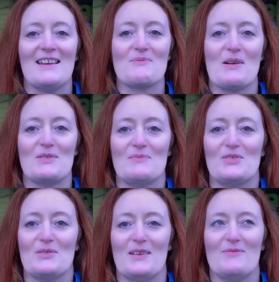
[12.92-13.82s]
welcome
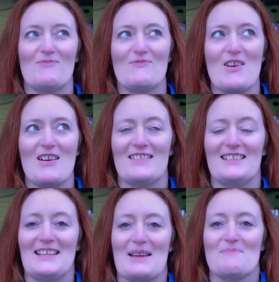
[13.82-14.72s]
to a rather
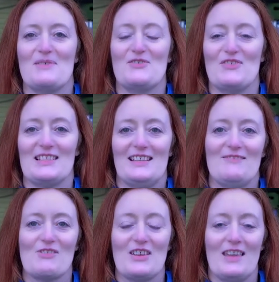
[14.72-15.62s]
damp and drizzly
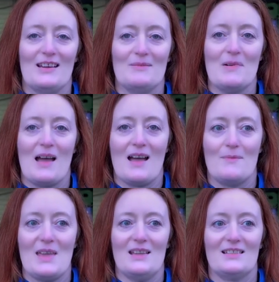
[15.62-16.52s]
Rockingham.
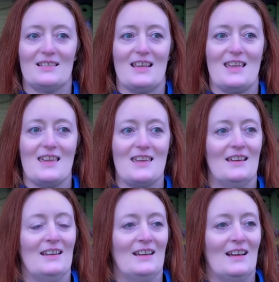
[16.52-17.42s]
Um, it's the
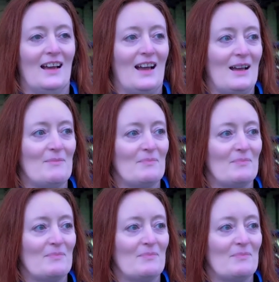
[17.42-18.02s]
um,